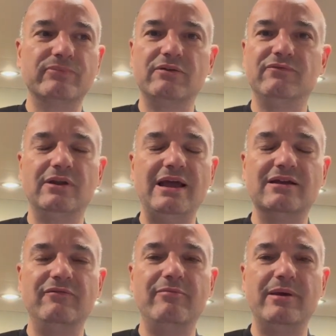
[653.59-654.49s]
for
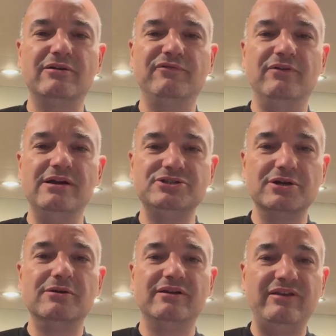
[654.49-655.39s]
lack of a better phrase,
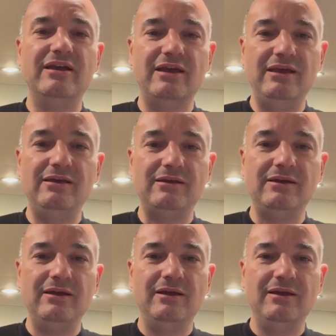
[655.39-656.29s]
you're going to take a
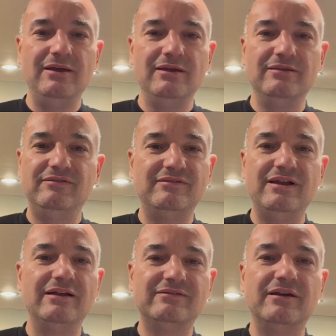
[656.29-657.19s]
hit. This is
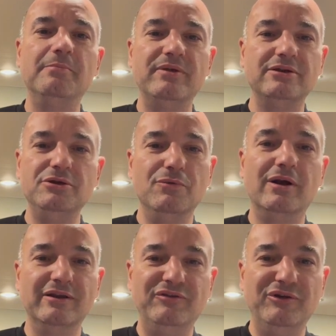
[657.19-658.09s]
not something you
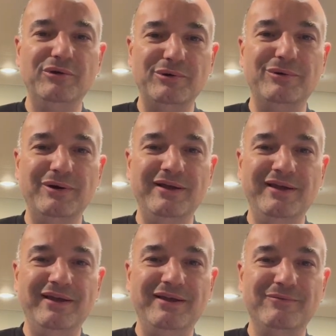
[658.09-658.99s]
want to do
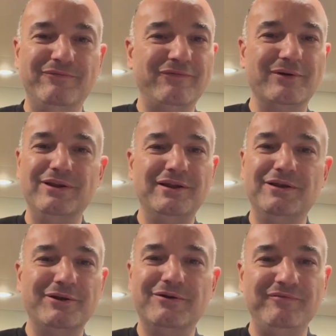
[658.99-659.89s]
for a
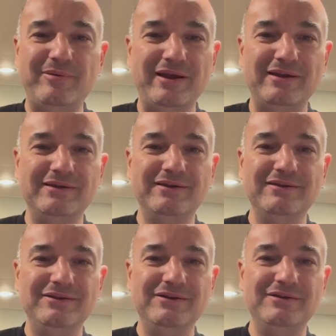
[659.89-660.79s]
little nerve pain.
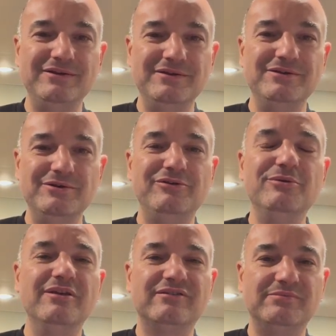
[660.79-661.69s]
You do this